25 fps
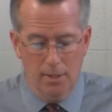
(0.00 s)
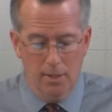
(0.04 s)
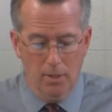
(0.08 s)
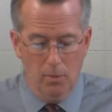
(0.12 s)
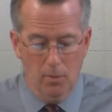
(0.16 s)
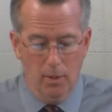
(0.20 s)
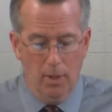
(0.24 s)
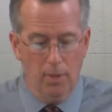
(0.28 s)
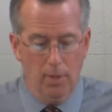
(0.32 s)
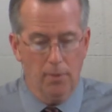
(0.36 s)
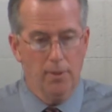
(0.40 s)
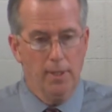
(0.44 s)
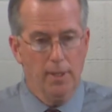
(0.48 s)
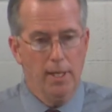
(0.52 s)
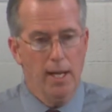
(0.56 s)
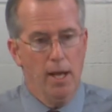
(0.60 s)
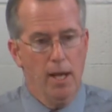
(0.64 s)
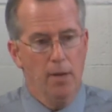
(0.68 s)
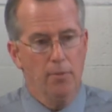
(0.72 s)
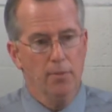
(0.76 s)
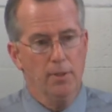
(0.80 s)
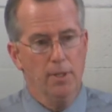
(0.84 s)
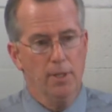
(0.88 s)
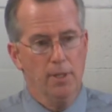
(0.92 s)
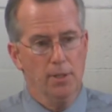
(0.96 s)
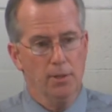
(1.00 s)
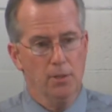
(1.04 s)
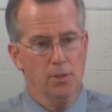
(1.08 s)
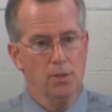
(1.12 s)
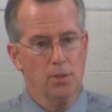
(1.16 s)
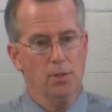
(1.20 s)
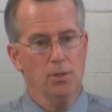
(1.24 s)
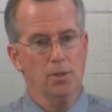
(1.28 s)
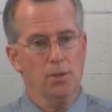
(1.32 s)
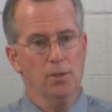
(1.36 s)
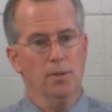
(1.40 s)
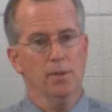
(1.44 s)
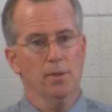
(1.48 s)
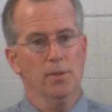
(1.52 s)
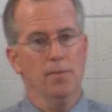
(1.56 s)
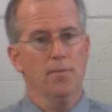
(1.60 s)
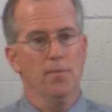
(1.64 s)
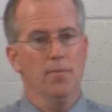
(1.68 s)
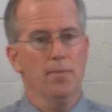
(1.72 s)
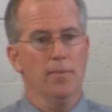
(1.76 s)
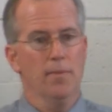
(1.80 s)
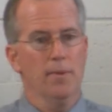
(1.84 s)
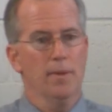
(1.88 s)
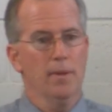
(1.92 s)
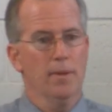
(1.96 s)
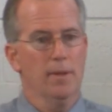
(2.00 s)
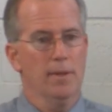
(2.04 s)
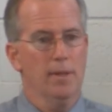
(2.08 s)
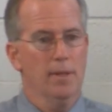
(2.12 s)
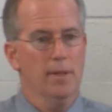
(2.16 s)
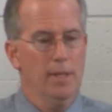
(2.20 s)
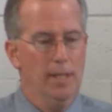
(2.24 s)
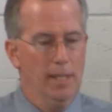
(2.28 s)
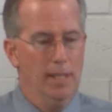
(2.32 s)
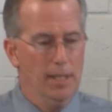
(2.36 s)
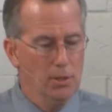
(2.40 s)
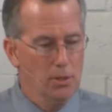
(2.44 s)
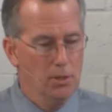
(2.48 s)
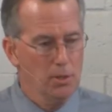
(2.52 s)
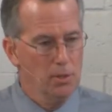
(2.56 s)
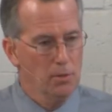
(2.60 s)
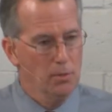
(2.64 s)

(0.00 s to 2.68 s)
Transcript: Well, the evidence is,